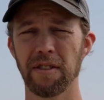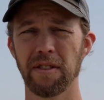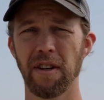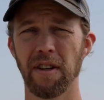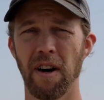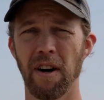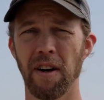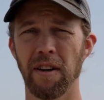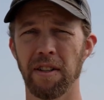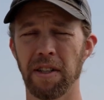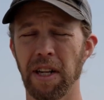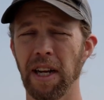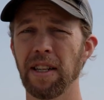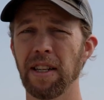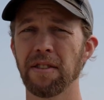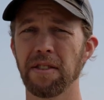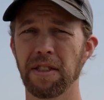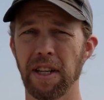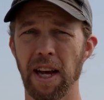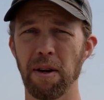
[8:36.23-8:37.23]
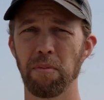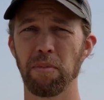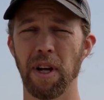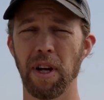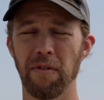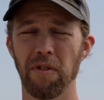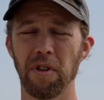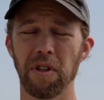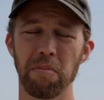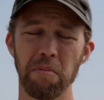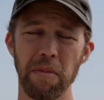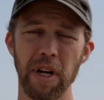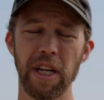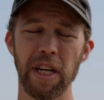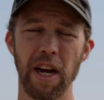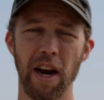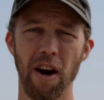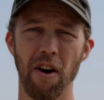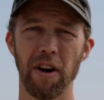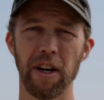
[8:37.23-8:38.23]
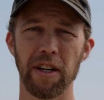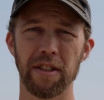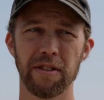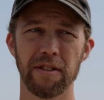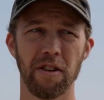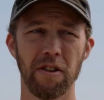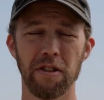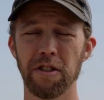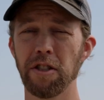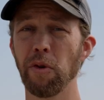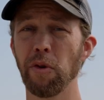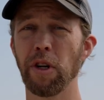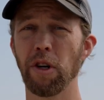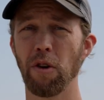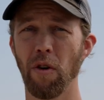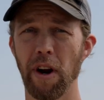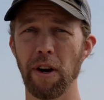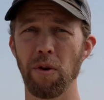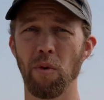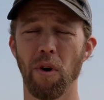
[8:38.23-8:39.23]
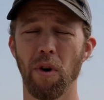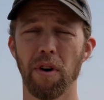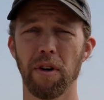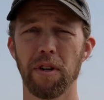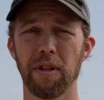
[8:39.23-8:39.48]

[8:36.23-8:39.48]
on a landscape level in many areas and are doing great work.